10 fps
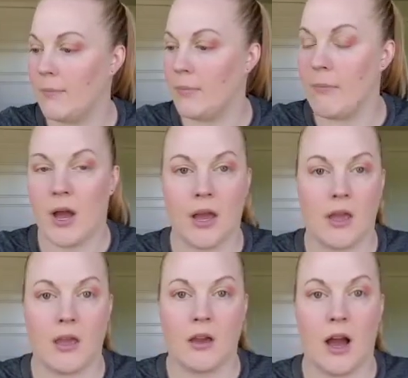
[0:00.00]

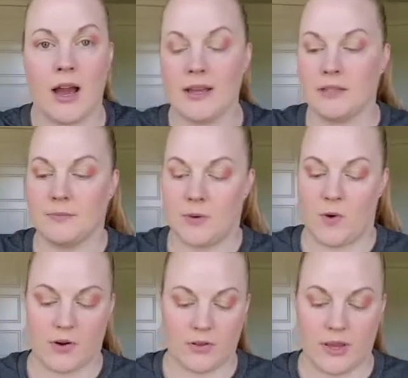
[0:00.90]
my eyes, my
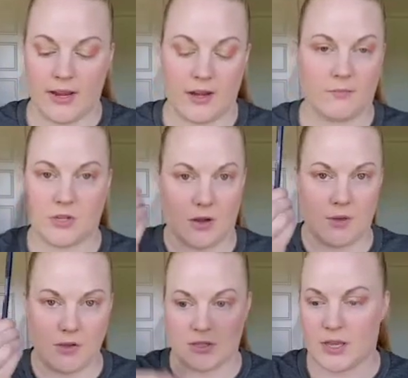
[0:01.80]
waterline, and I'm just gonna
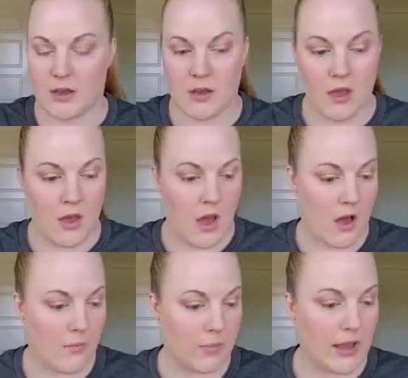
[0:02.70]
be using a
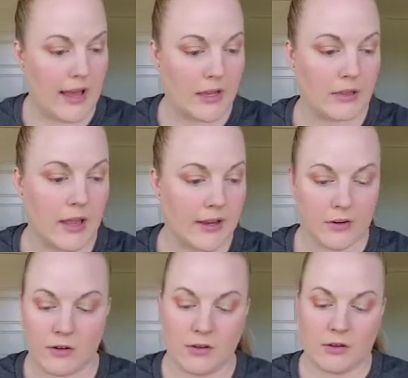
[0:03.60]
black
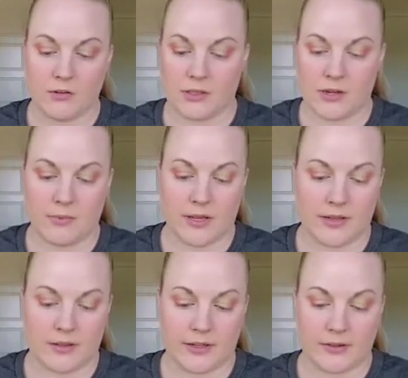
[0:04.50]
liner. You can use any
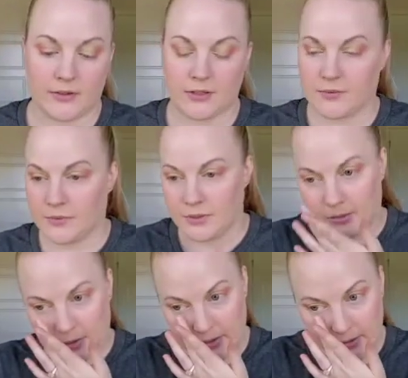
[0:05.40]
black liner, it doesn't really
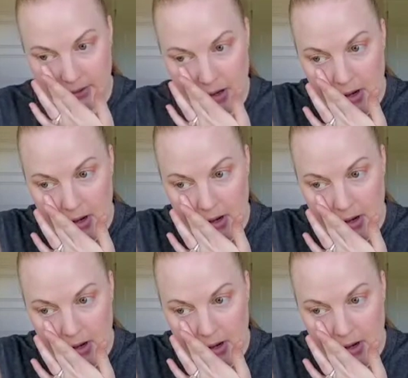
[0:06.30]
matter.